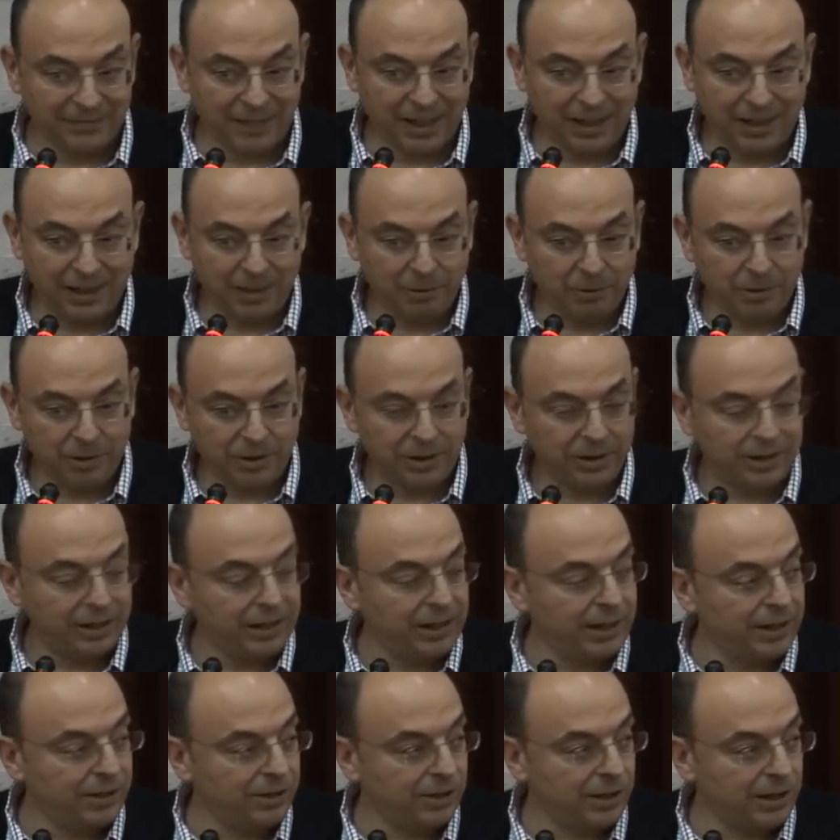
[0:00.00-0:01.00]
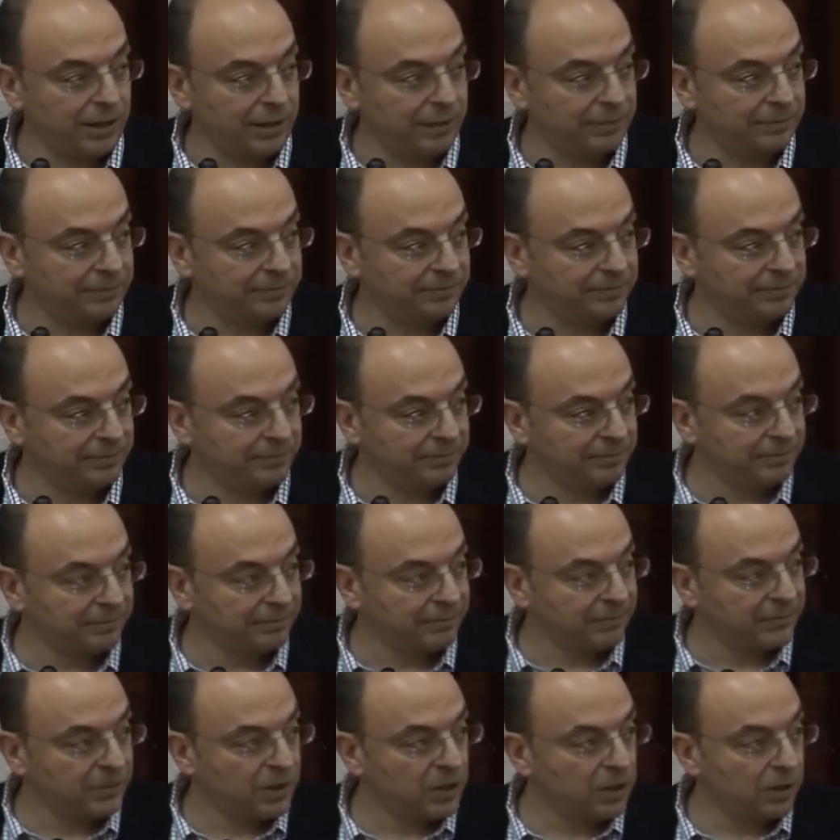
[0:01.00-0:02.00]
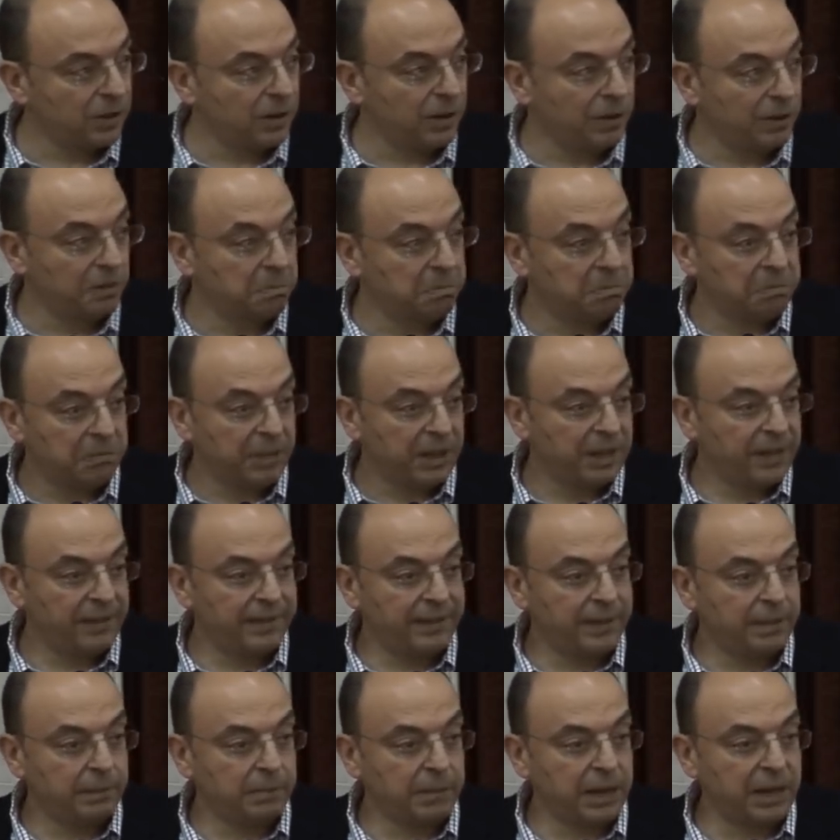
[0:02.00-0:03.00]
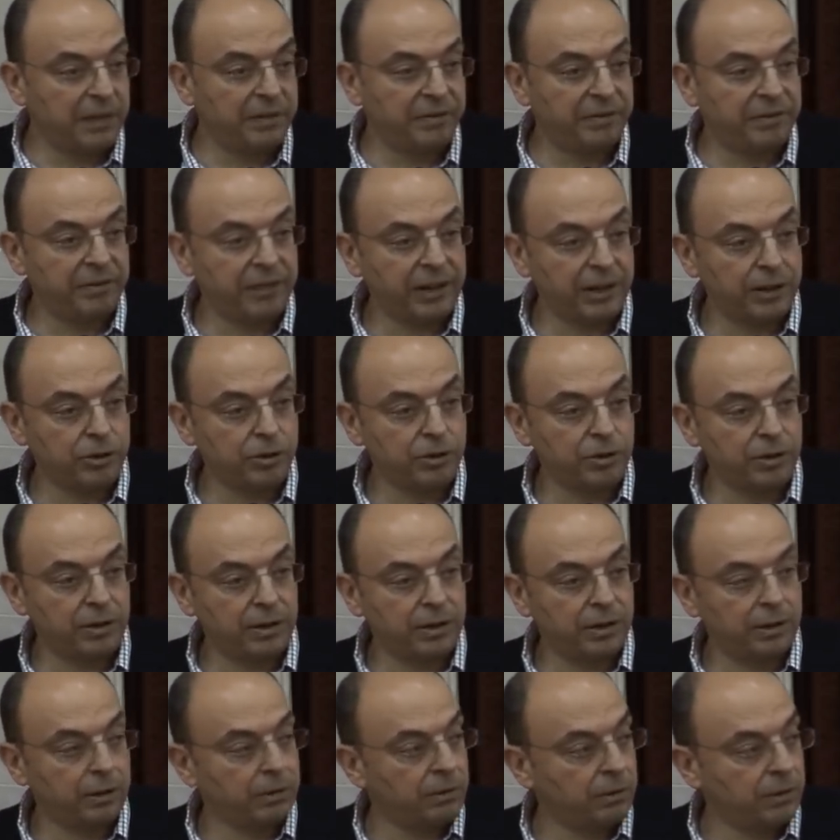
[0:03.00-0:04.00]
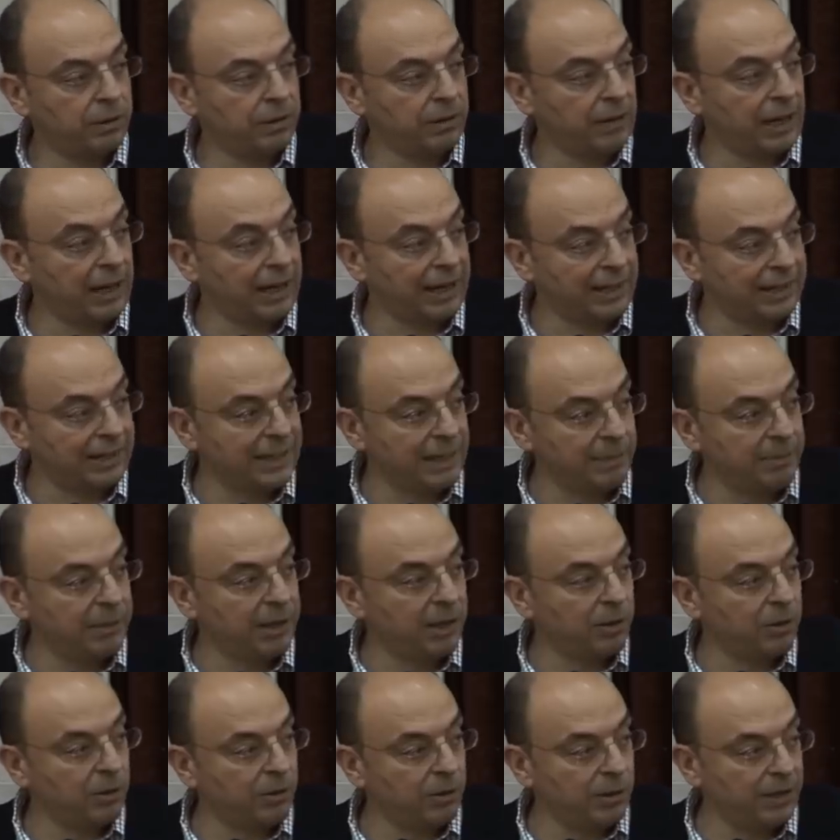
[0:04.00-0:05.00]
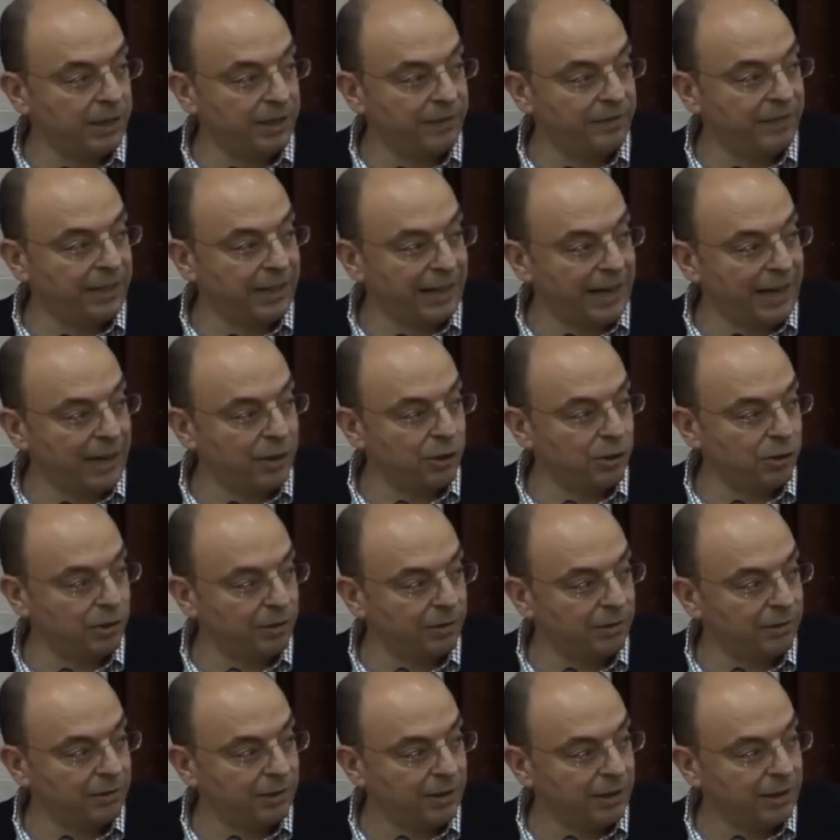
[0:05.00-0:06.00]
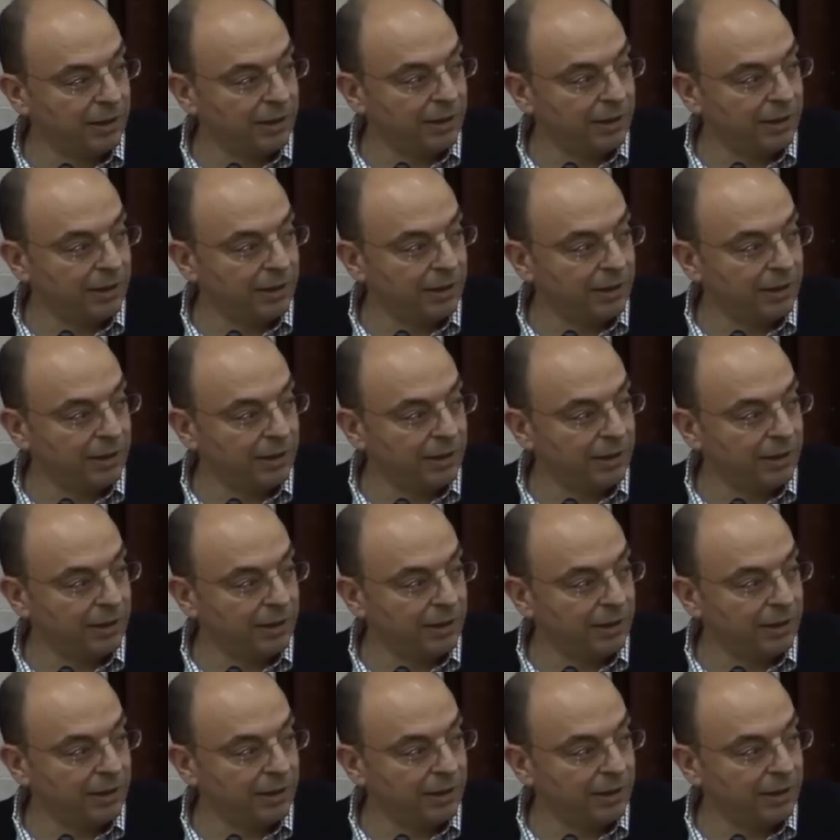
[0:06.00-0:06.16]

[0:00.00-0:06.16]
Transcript: I worked in HR. So even my functional academic qualification